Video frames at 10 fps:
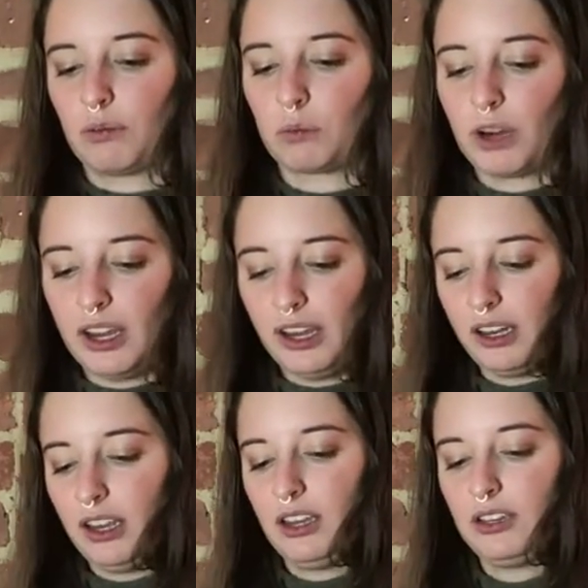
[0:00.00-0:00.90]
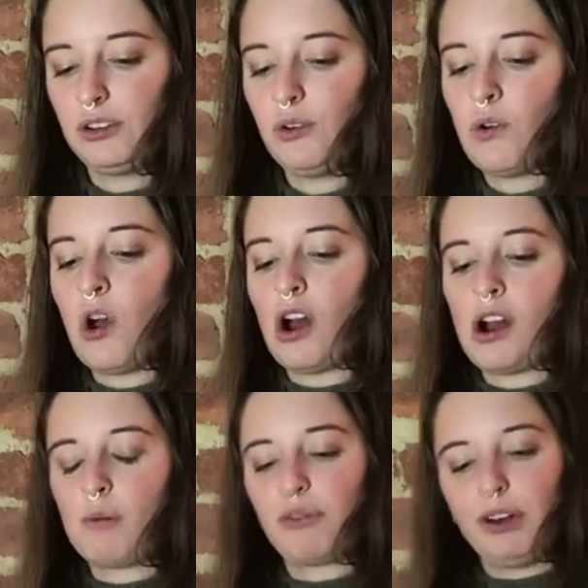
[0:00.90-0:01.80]
right into
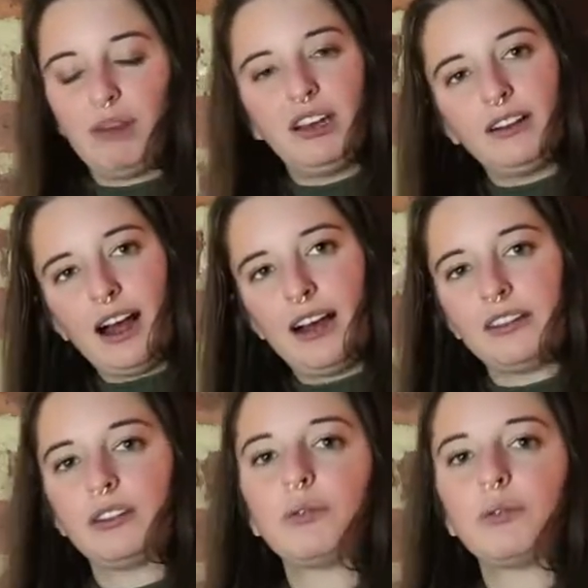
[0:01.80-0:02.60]
our pre-made glass